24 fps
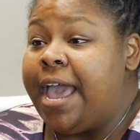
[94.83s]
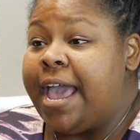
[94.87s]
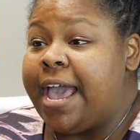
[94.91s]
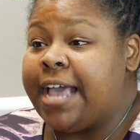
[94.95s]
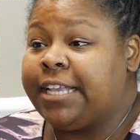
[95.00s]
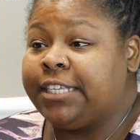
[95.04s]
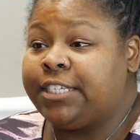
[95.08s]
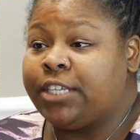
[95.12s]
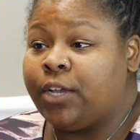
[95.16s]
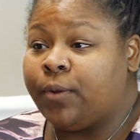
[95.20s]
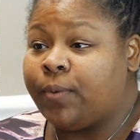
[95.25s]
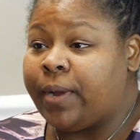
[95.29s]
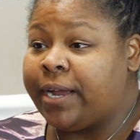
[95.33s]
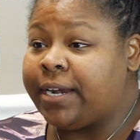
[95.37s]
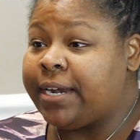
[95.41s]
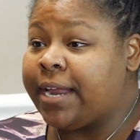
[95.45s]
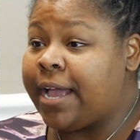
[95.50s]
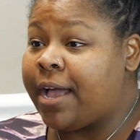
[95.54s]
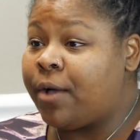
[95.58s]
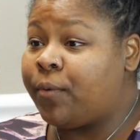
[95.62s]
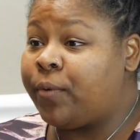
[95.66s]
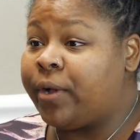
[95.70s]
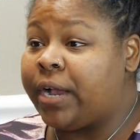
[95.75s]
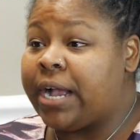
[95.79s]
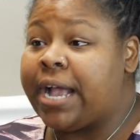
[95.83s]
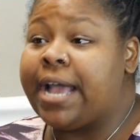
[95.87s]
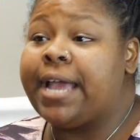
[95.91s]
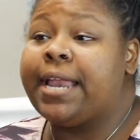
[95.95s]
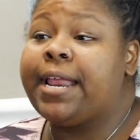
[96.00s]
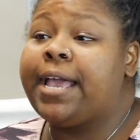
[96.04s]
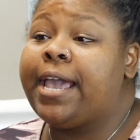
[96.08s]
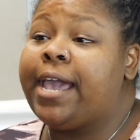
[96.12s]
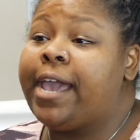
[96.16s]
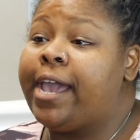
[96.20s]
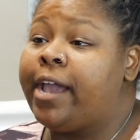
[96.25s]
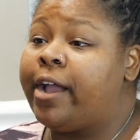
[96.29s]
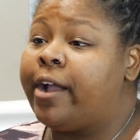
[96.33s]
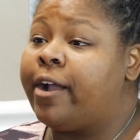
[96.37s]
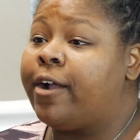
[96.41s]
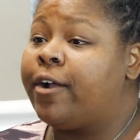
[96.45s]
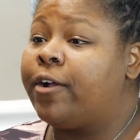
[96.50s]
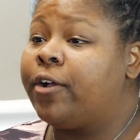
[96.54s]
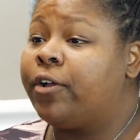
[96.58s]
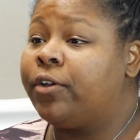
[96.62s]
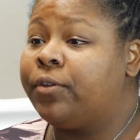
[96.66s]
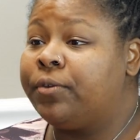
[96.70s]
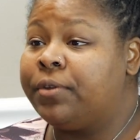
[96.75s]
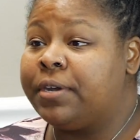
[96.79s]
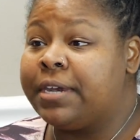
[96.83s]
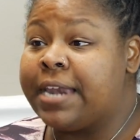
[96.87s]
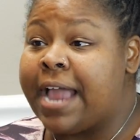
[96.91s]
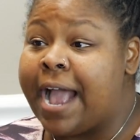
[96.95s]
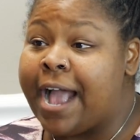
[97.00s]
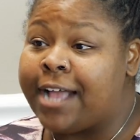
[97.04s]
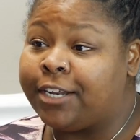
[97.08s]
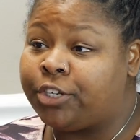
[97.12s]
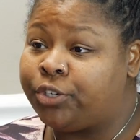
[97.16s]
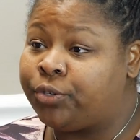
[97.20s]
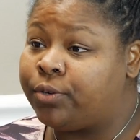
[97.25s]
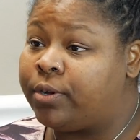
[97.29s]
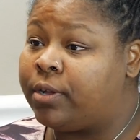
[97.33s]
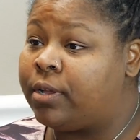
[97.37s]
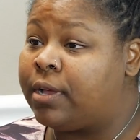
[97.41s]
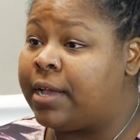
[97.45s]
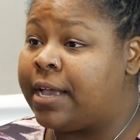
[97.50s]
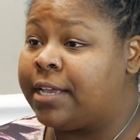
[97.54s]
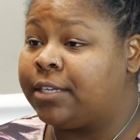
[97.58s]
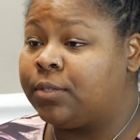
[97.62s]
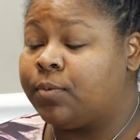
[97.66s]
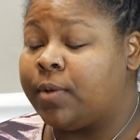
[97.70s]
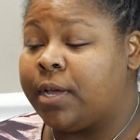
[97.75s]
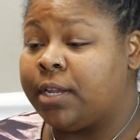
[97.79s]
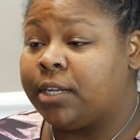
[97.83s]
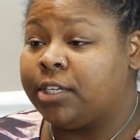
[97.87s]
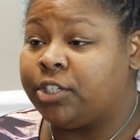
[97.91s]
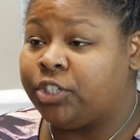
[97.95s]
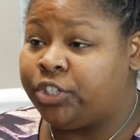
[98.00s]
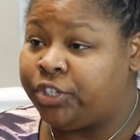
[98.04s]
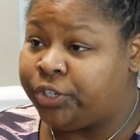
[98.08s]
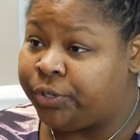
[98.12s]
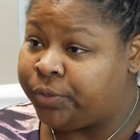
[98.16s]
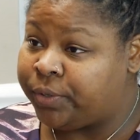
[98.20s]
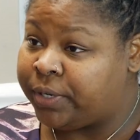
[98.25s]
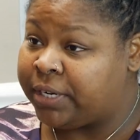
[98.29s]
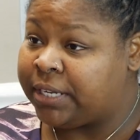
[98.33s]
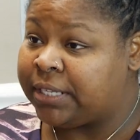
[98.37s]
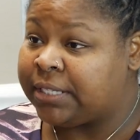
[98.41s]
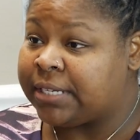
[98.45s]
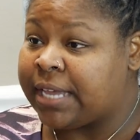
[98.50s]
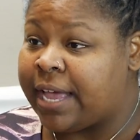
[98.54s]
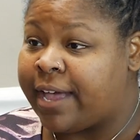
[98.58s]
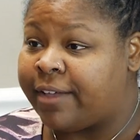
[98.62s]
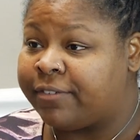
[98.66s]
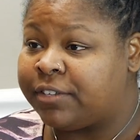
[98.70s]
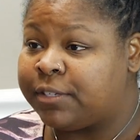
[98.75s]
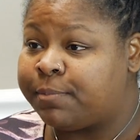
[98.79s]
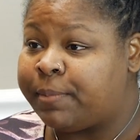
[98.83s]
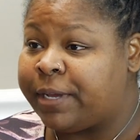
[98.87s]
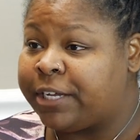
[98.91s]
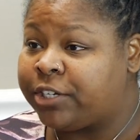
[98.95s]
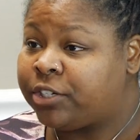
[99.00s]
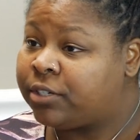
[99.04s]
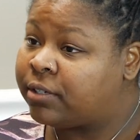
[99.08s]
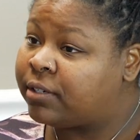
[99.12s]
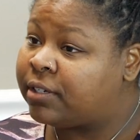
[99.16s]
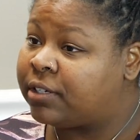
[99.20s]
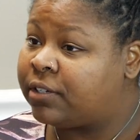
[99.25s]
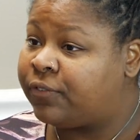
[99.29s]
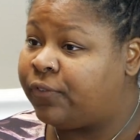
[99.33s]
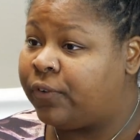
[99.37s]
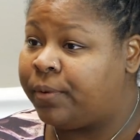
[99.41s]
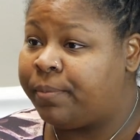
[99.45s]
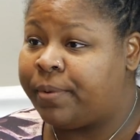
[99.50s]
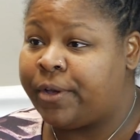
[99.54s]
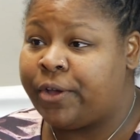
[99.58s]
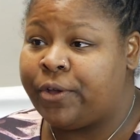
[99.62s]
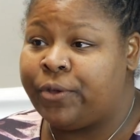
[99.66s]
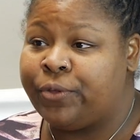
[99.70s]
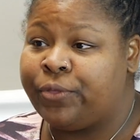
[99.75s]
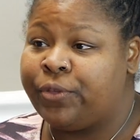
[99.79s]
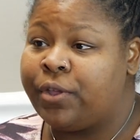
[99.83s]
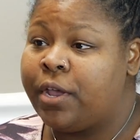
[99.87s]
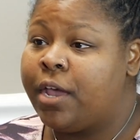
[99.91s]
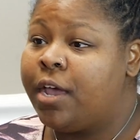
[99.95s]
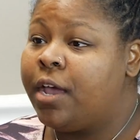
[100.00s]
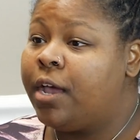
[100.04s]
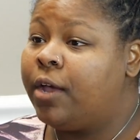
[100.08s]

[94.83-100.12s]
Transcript: And so right now we're at hair, natural, as well as units. I have specialists for both.